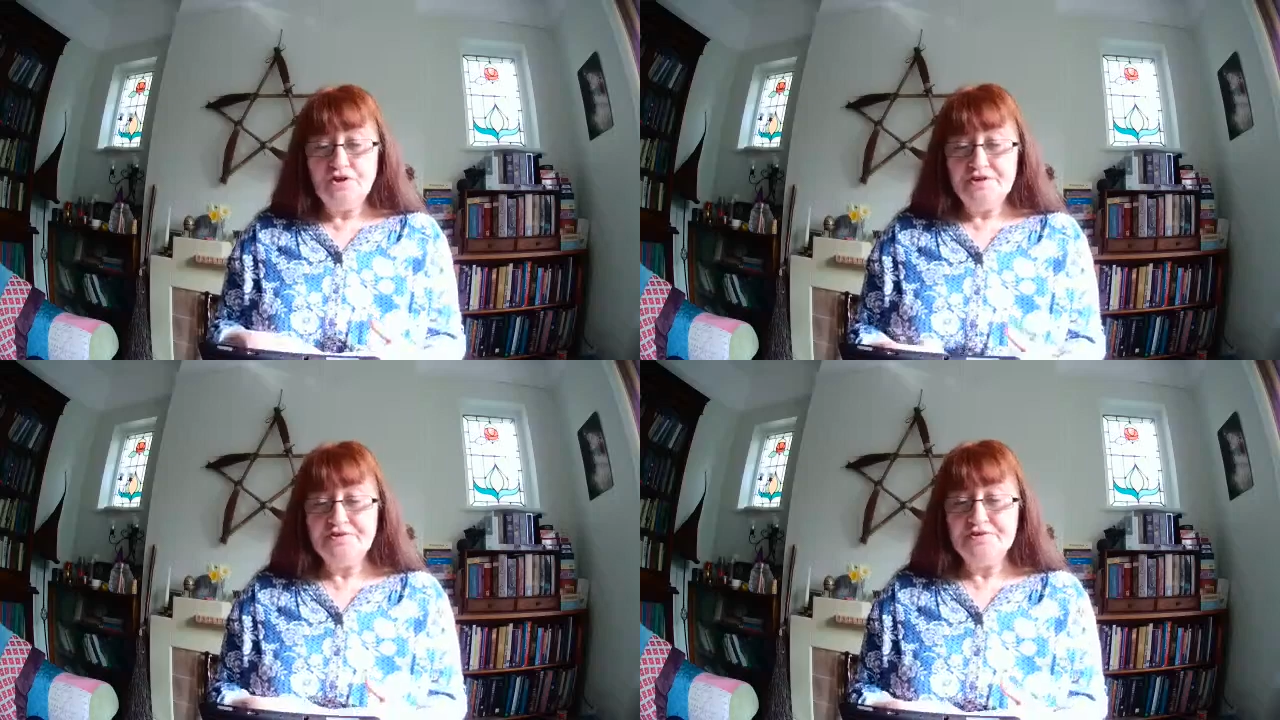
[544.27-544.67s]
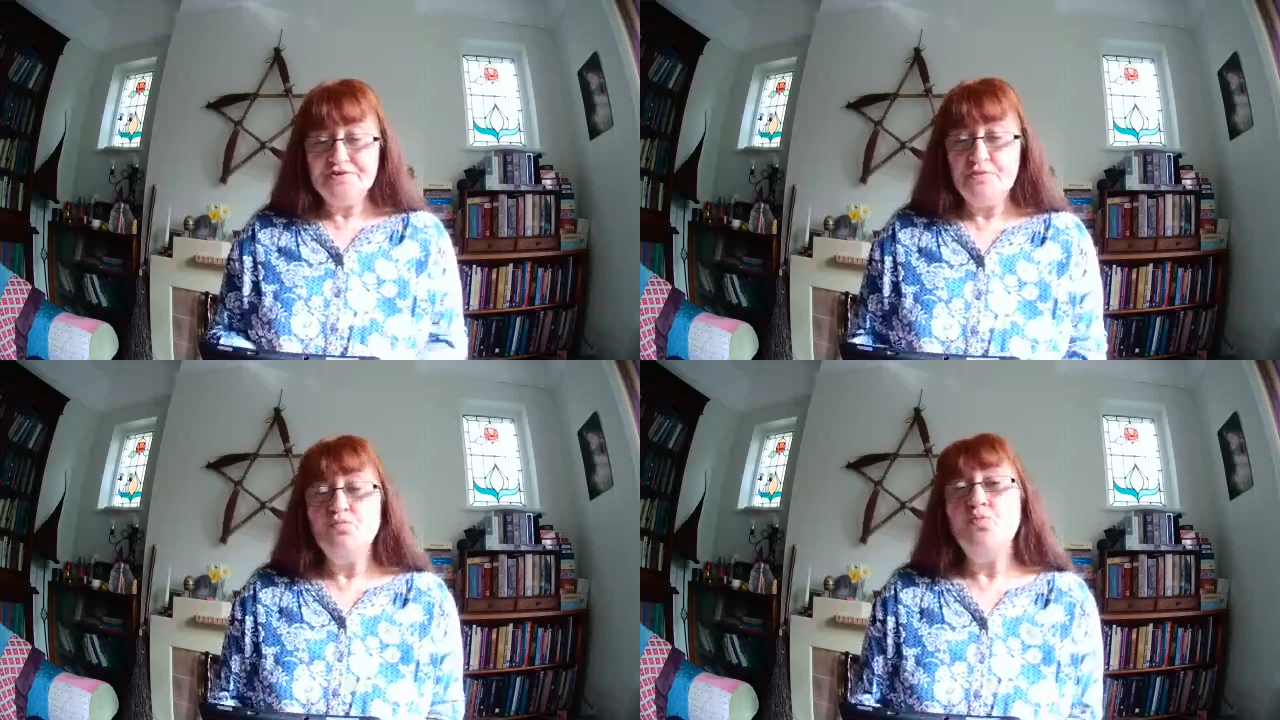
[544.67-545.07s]

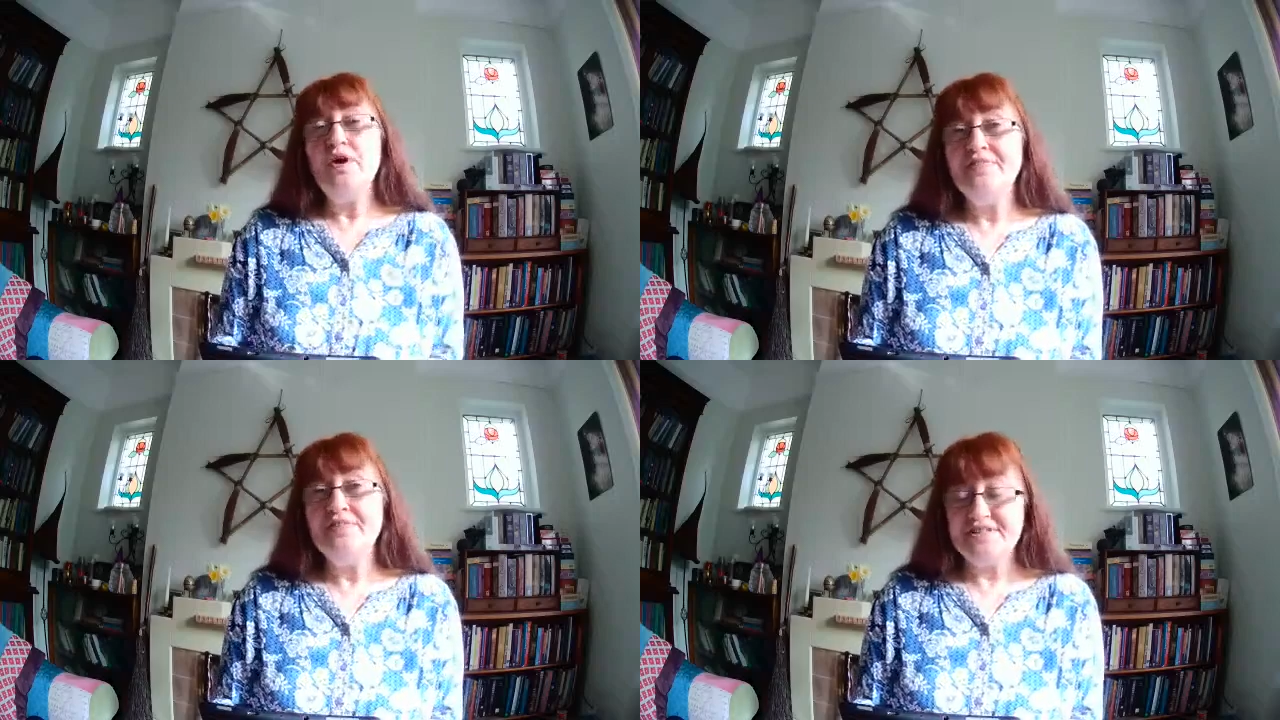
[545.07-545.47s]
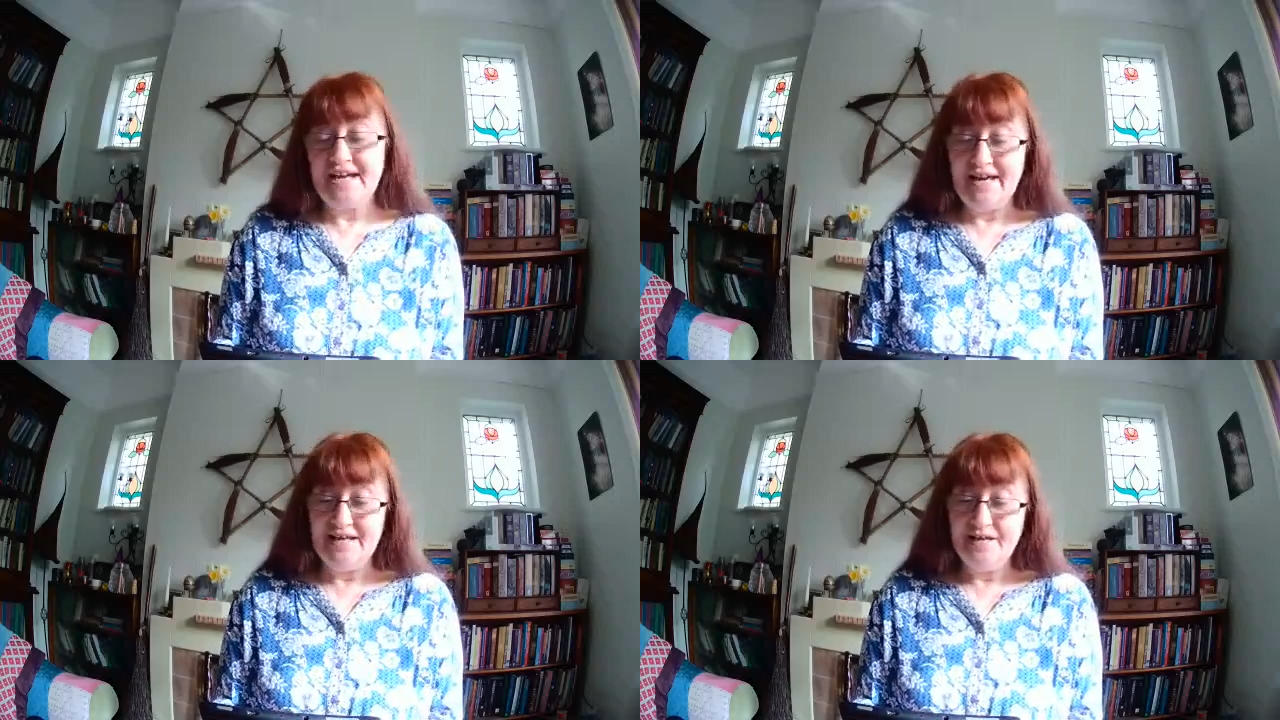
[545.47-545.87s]
tricksters can win the
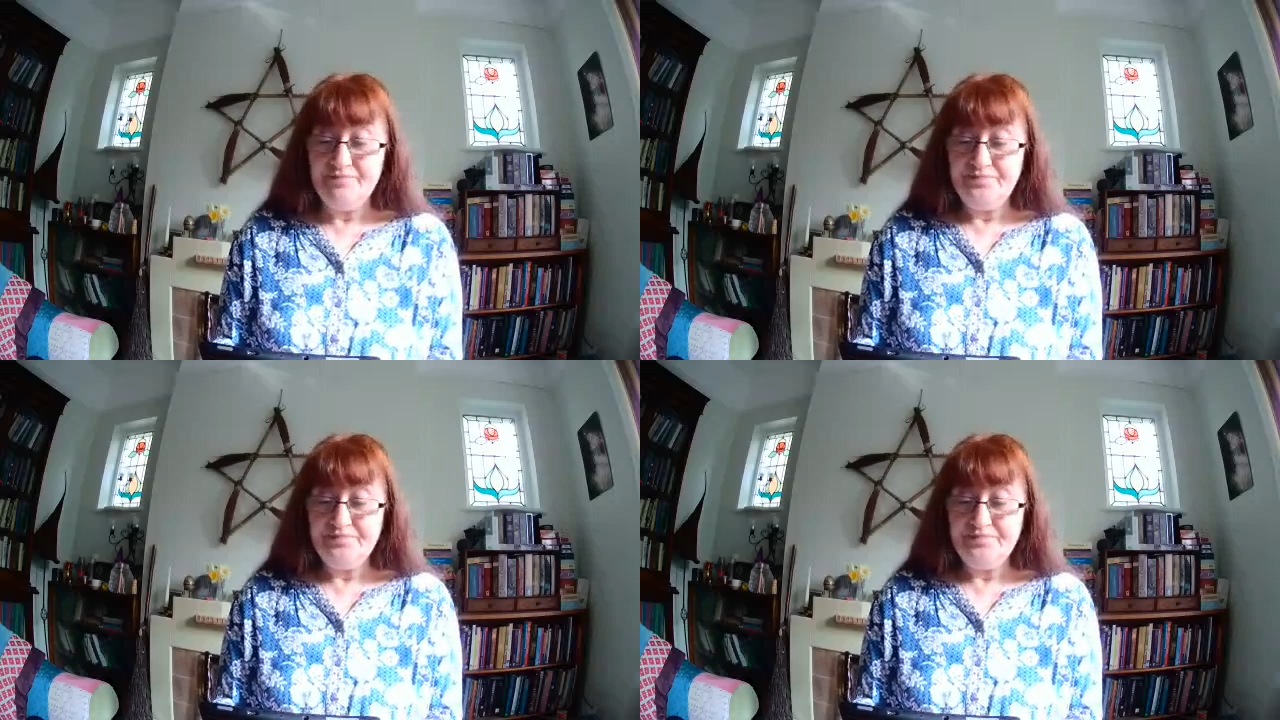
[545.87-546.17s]
day,